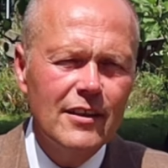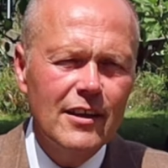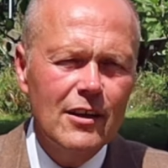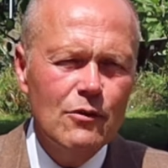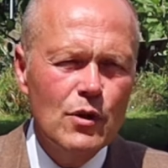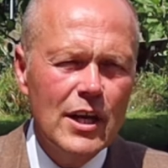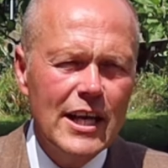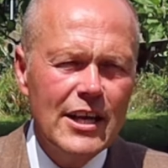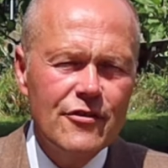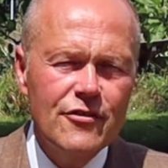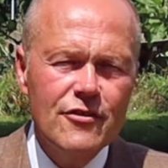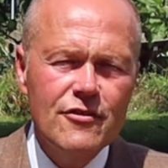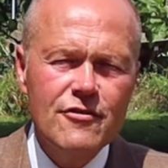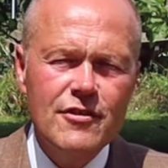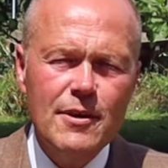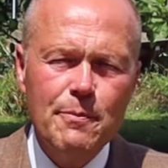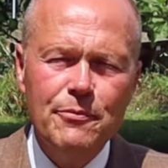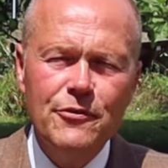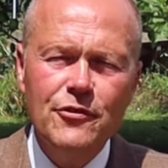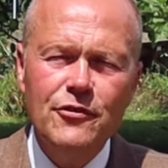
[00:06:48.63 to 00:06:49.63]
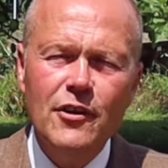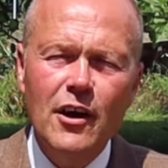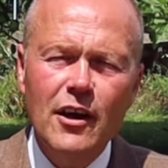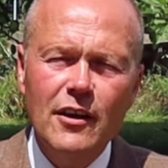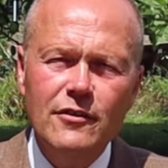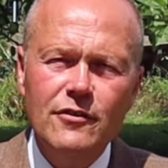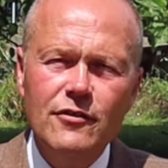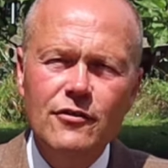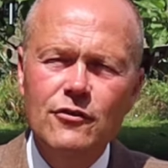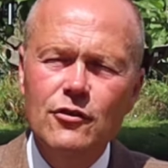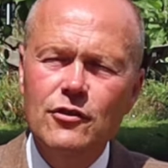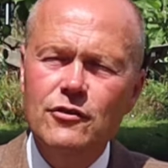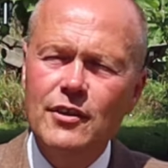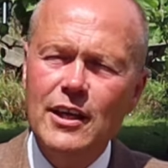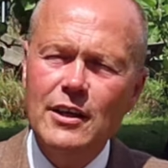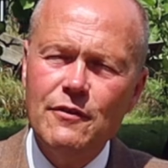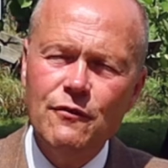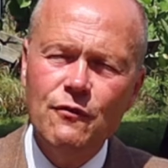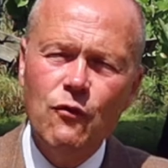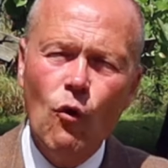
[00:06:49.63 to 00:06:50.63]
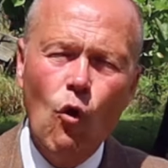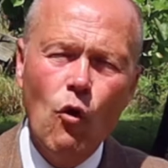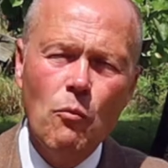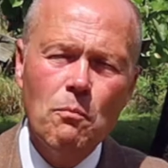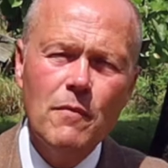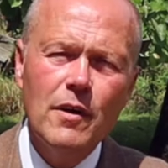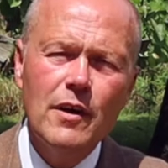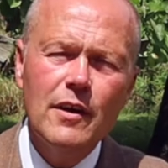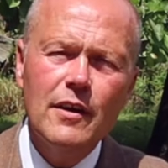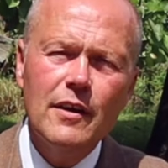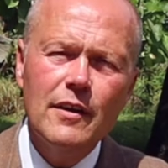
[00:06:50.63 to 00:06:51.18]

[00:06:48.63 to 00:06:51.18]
a relationship starts to take form